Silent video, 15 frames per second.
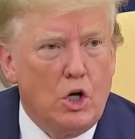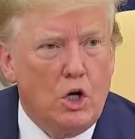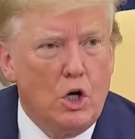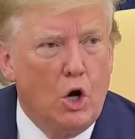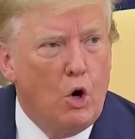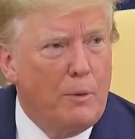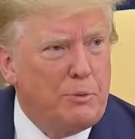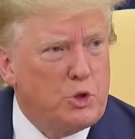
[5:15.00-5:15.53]

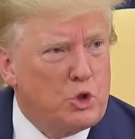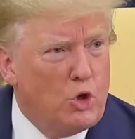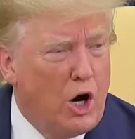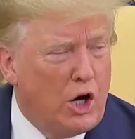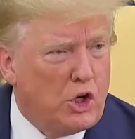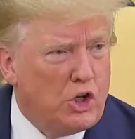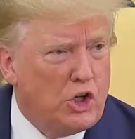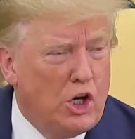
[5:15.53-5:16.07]
no
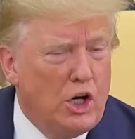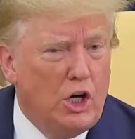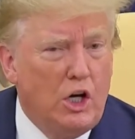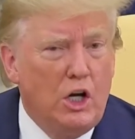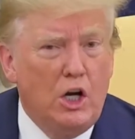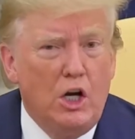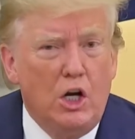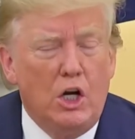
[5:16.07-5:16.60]

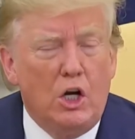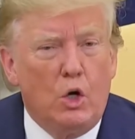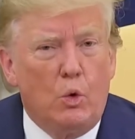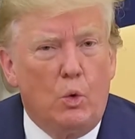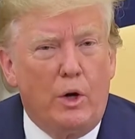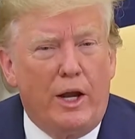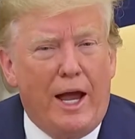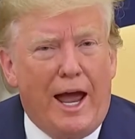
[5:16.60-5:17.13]
obstruction.
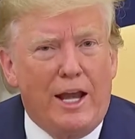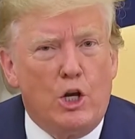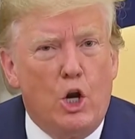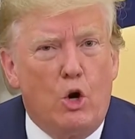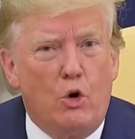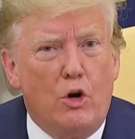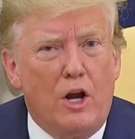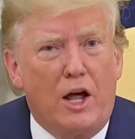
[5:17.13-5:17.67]
We had
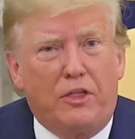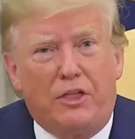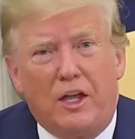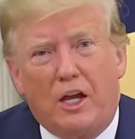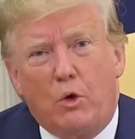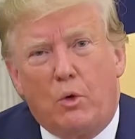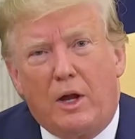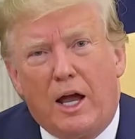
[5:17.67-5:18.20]
no
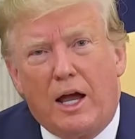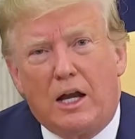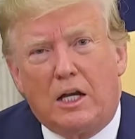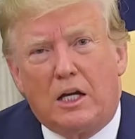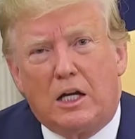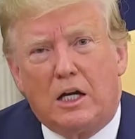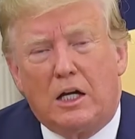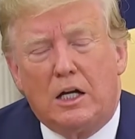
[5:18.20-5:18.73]
nothing. We
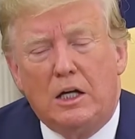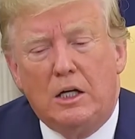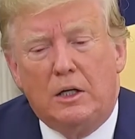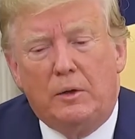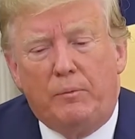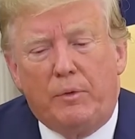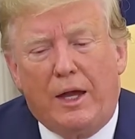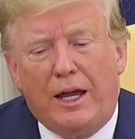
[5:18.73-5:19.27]
had uh,
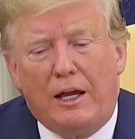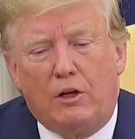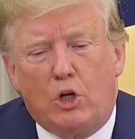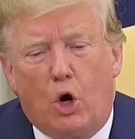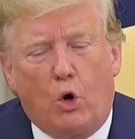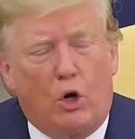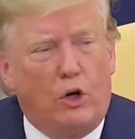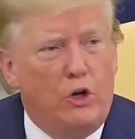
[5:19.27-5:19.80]
a
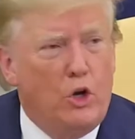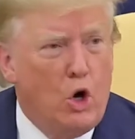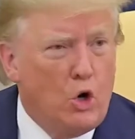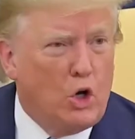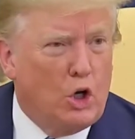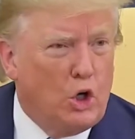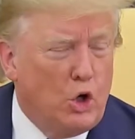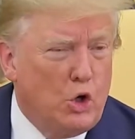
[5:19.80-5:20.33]
total no
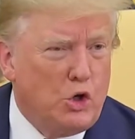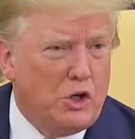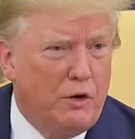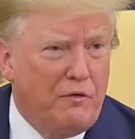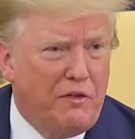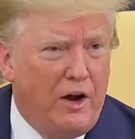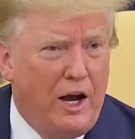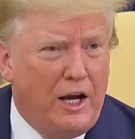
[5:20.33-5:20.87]

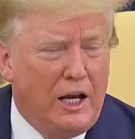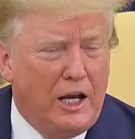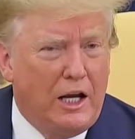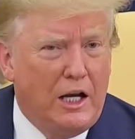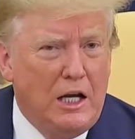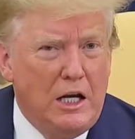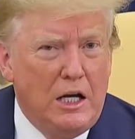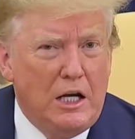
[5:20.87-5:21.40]
collusion
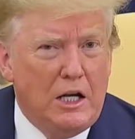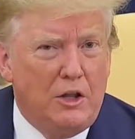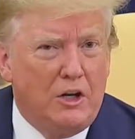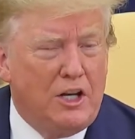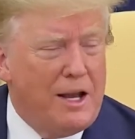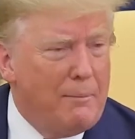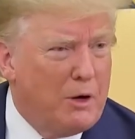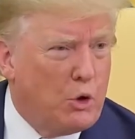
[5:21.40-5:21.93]
finding. The
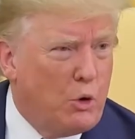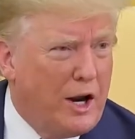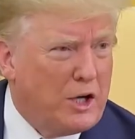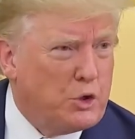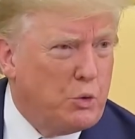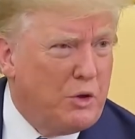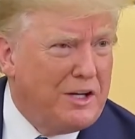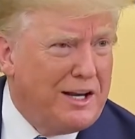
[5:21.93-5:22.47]

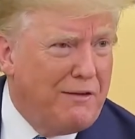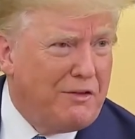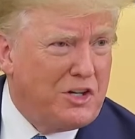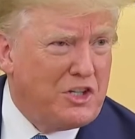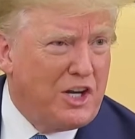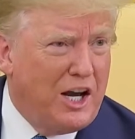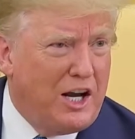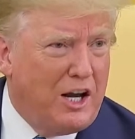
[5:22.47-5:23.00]
Democrats were
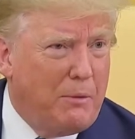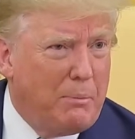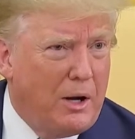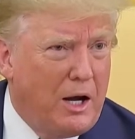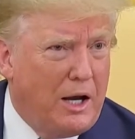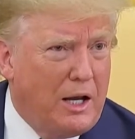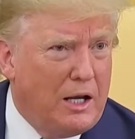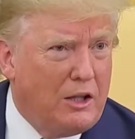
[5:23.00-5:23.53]
devastated
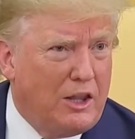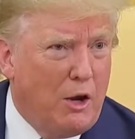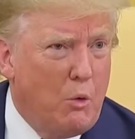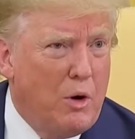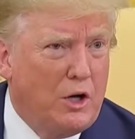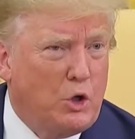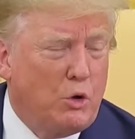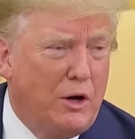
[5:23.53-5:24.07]
by it. They
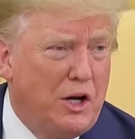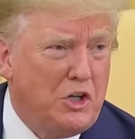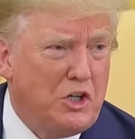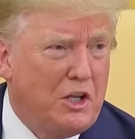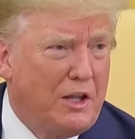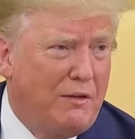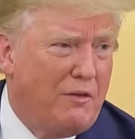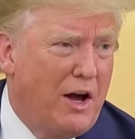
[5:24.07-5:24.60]
went
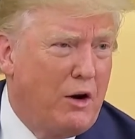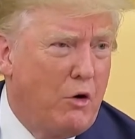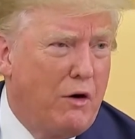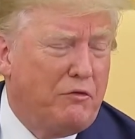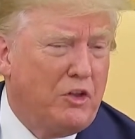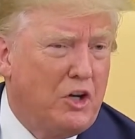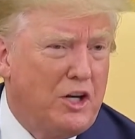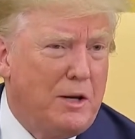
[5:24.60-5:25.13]
crazy. They've gone
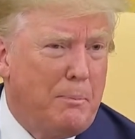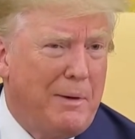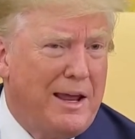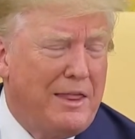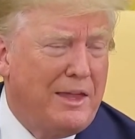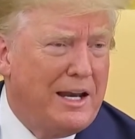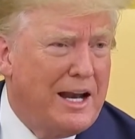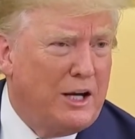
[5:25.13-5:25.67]
off the deep
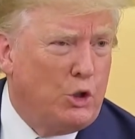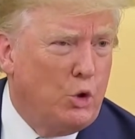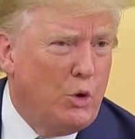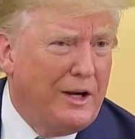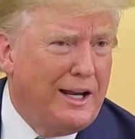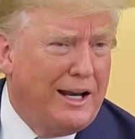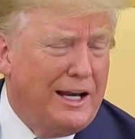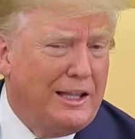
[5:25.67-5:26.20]
end. They're not
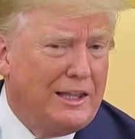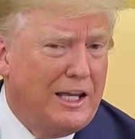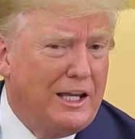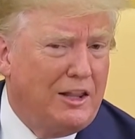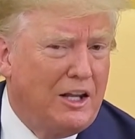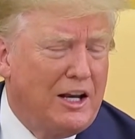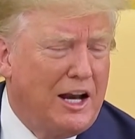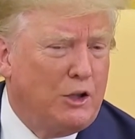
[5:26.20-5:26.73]
doing anything.
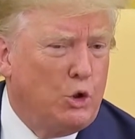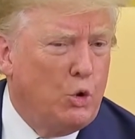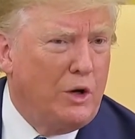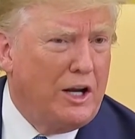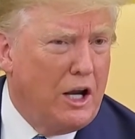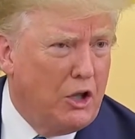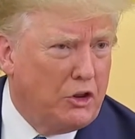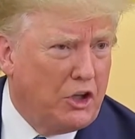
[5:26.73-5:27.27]
They're not
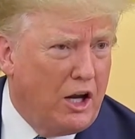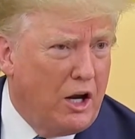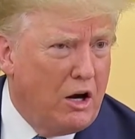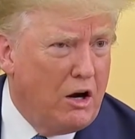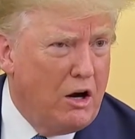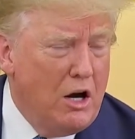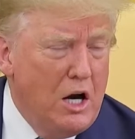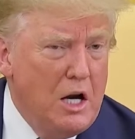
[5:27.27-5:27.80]
doing health
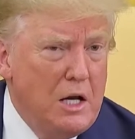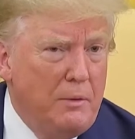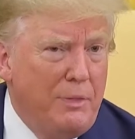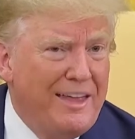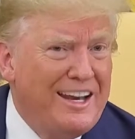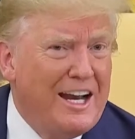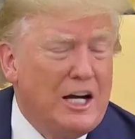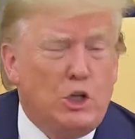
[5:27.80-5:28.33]
care.
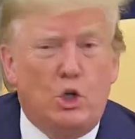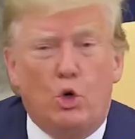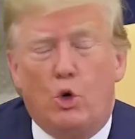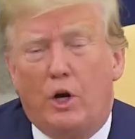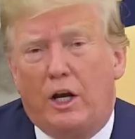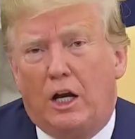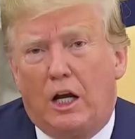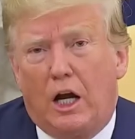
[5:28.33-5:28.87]
They're not
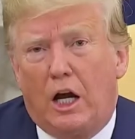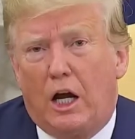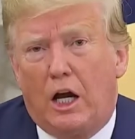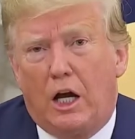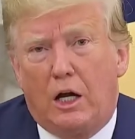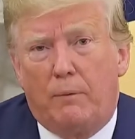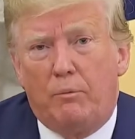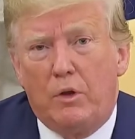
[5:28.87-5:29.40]
doing
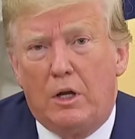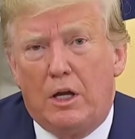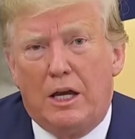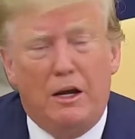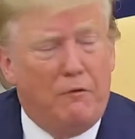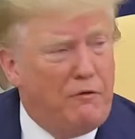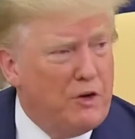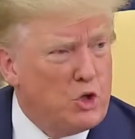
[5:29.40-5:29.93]
uh,
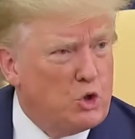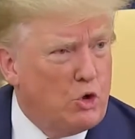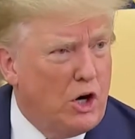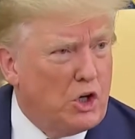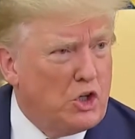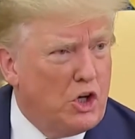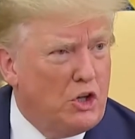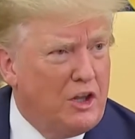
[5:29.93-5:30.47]

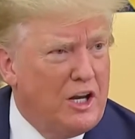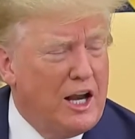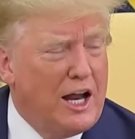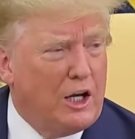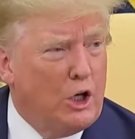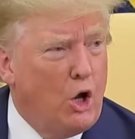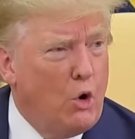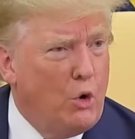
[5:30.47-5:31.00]
infrastructure. They're
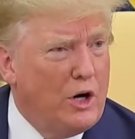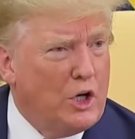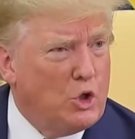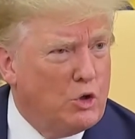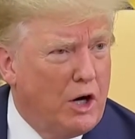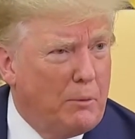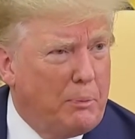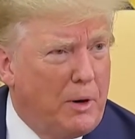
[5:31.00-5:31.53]
not lowering
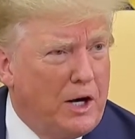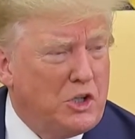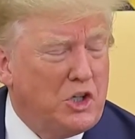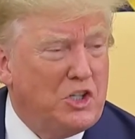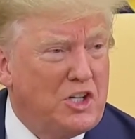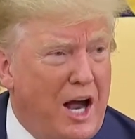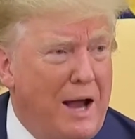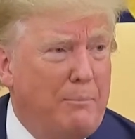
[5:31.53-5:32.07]
drug
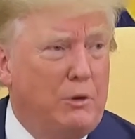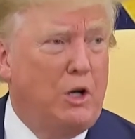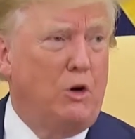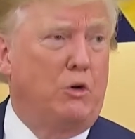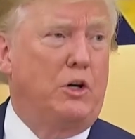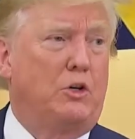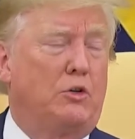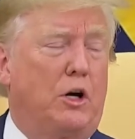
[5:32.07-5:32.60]
prices. I'm
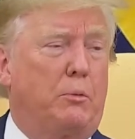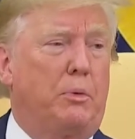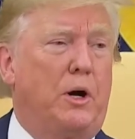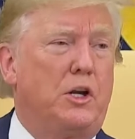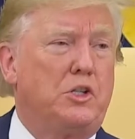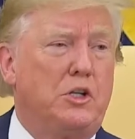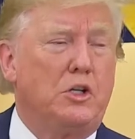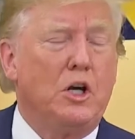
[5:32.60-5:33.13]
lowering drug
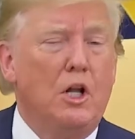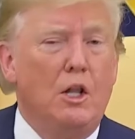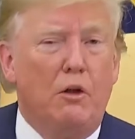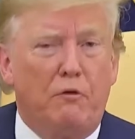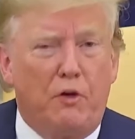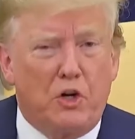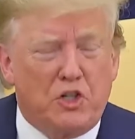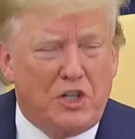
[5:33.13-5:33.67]
prices.
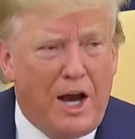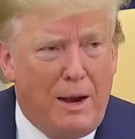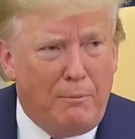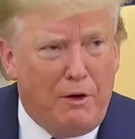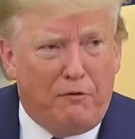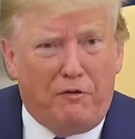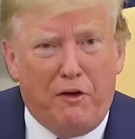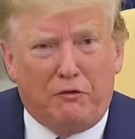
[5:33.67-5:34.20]
First time
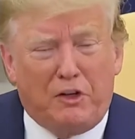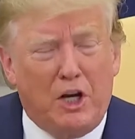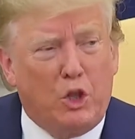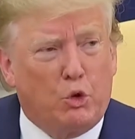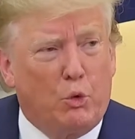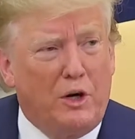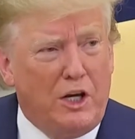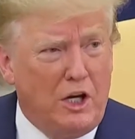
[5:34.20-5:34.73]
in
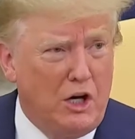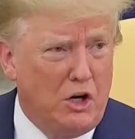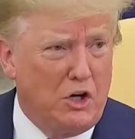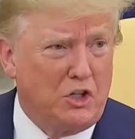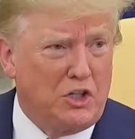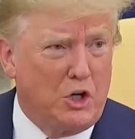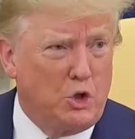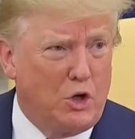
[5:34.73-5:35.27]
fifty-three
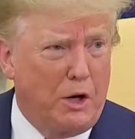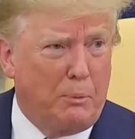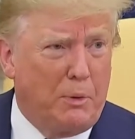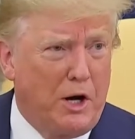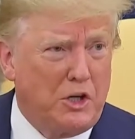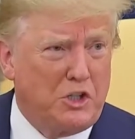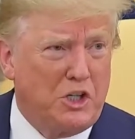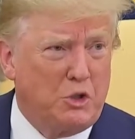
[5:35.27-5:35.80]
years that drug
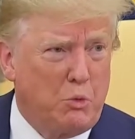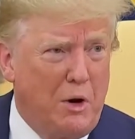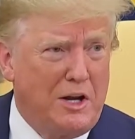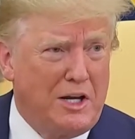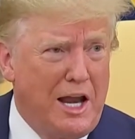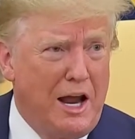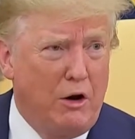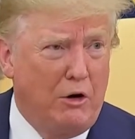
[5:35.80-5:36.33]
prices
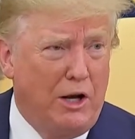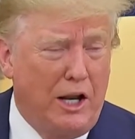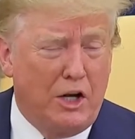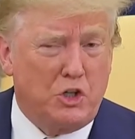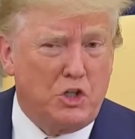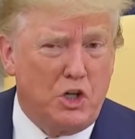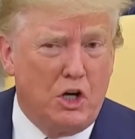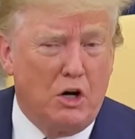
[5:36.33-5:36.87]
went down
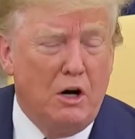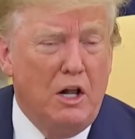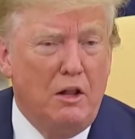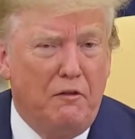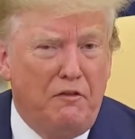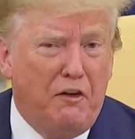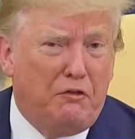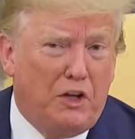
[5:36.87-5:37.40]
last year.
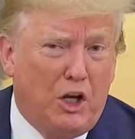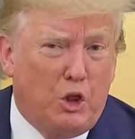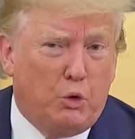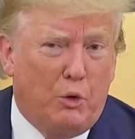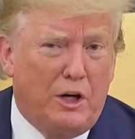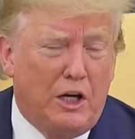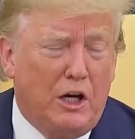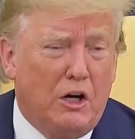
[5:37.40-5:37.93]

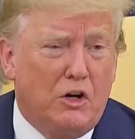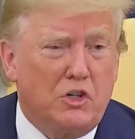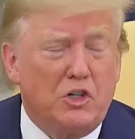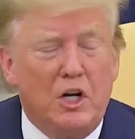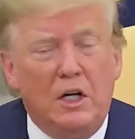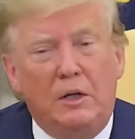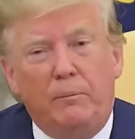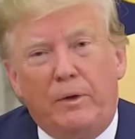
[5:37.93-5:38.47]
fifty-three years.